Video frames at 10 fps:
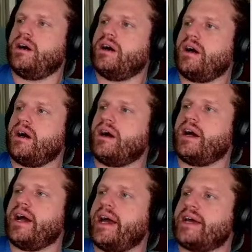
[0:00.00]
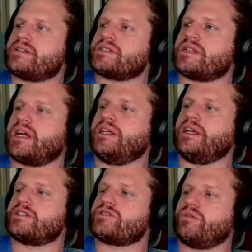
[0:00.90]
as an idea. So what
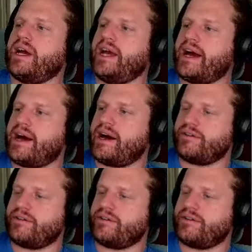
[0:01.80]
I have,